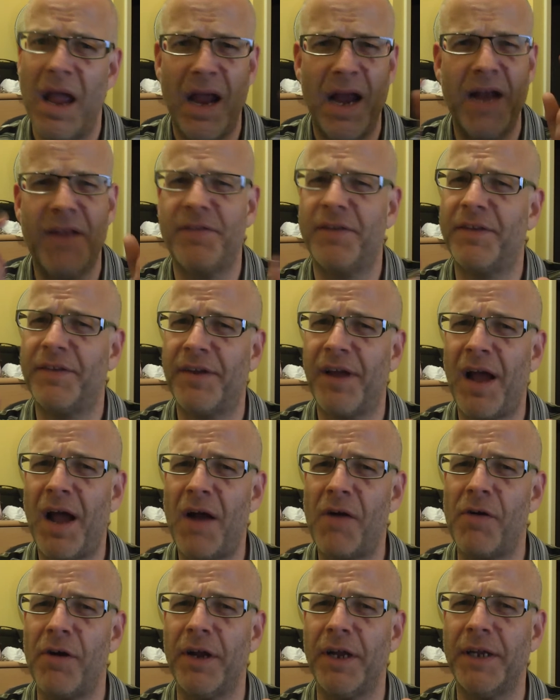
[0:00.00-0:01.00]
It's
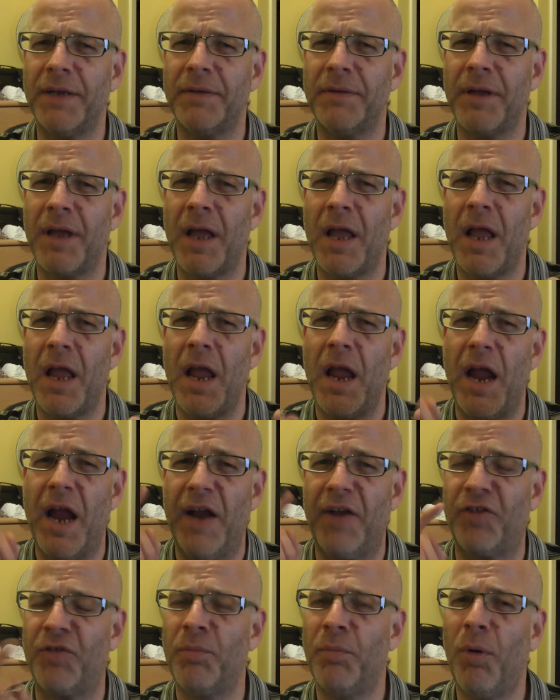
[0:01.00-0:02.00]
Atari.
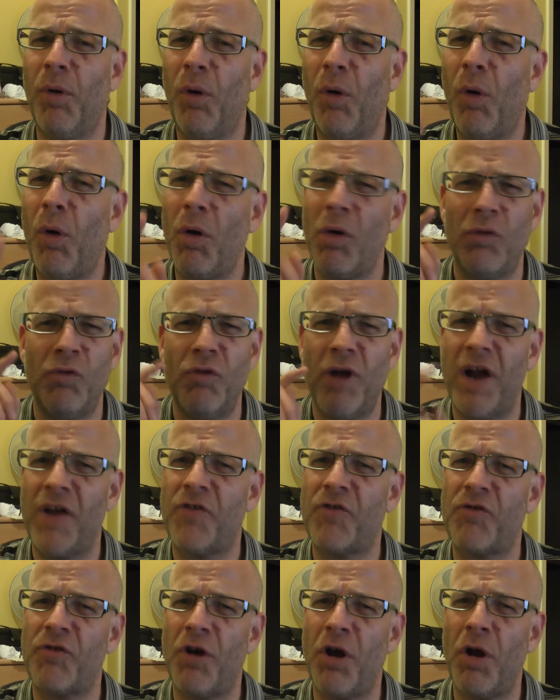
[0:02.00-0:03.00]
It's more
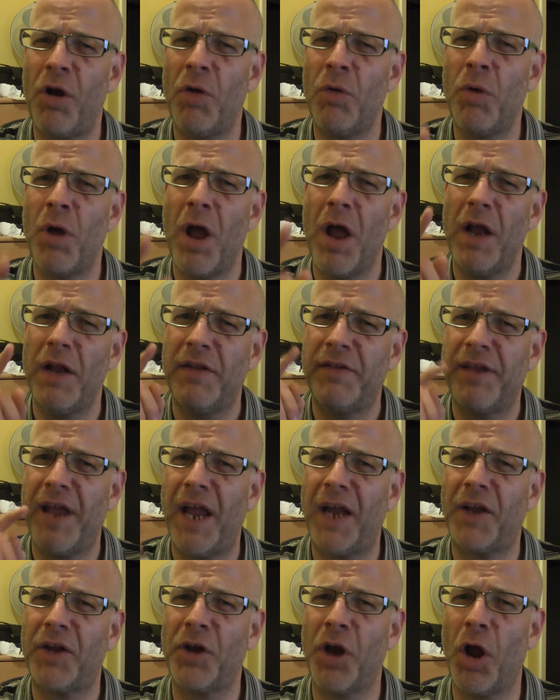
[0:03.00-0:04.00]
retro
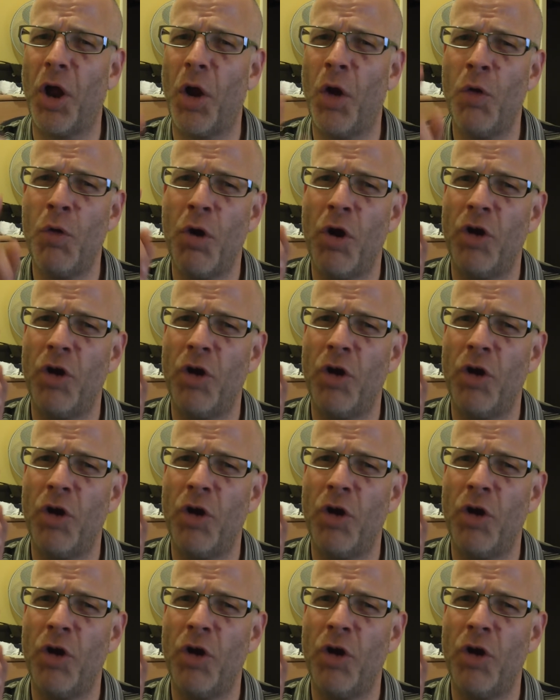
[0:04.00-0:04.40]
techno